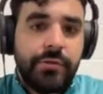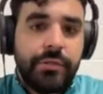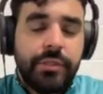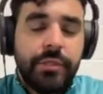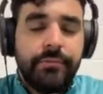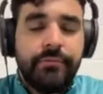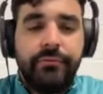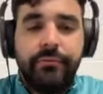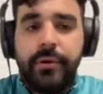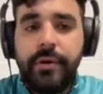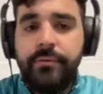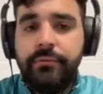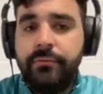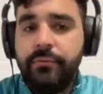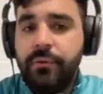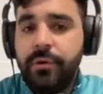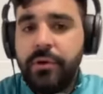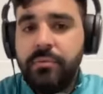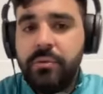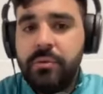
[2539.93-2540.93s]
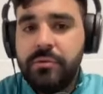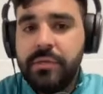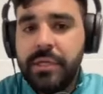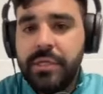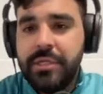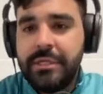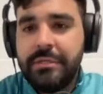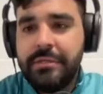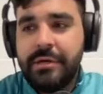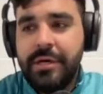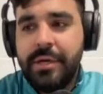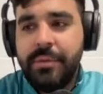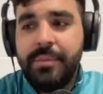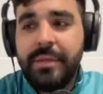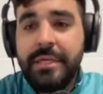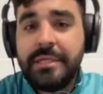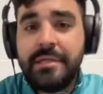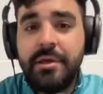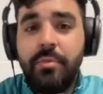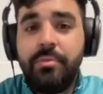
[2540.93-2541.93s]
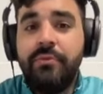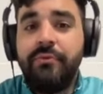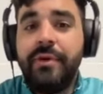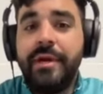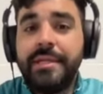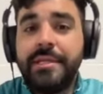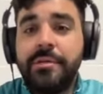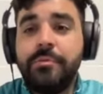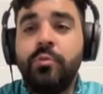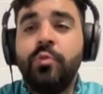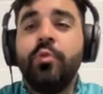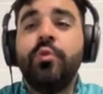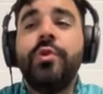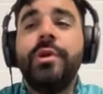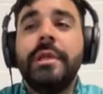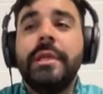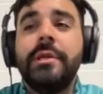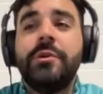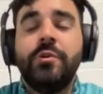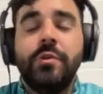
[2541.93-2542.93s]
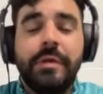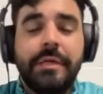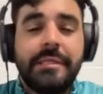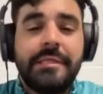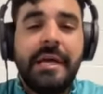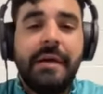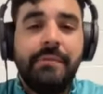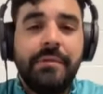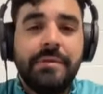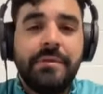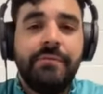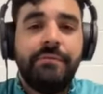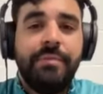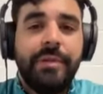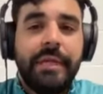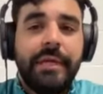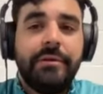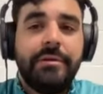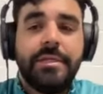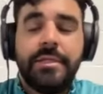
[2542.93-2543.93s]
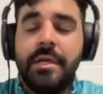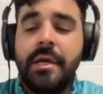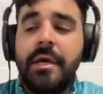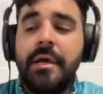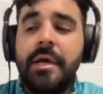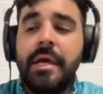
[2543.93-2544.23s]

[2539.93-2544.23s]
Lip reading: some fun forearm rotation talk because I'll provide some really cool examples of players